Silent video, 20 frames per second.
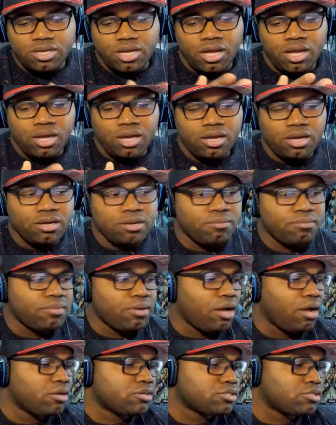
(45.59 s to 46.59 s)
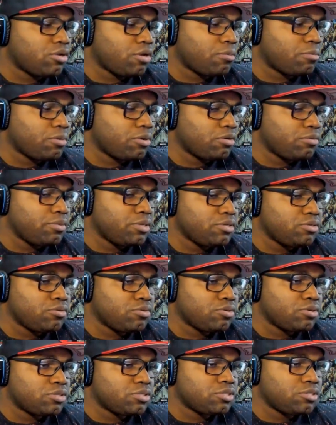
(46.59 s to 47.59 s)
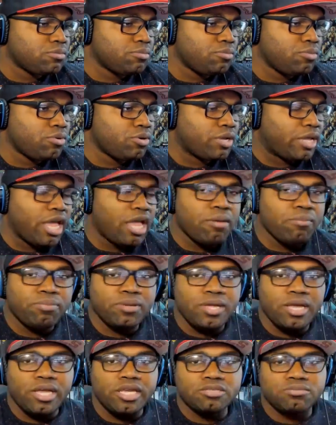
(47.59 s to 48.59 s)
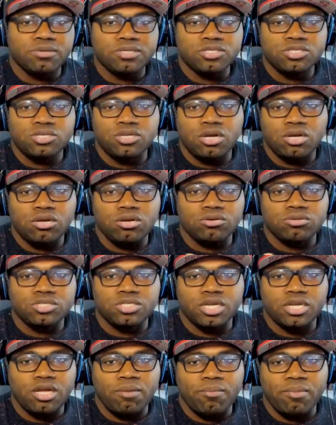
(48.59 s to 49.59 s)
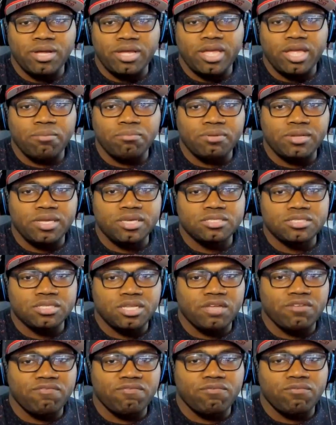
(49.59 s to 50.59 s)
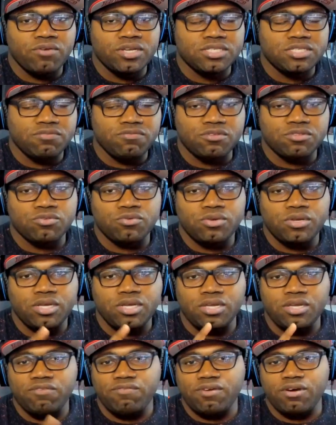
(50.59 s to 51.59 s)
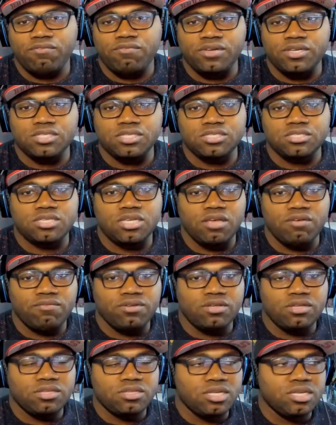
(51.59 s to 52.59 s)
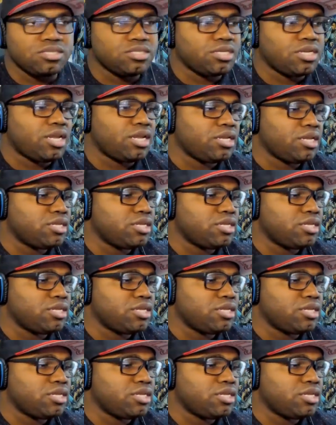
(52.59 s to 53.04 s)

Um, also, I'm going to be doing some more gameplays. Make sure y'all go check out my gameplays like Resident Evil 3, Final Fantasy 7, things of that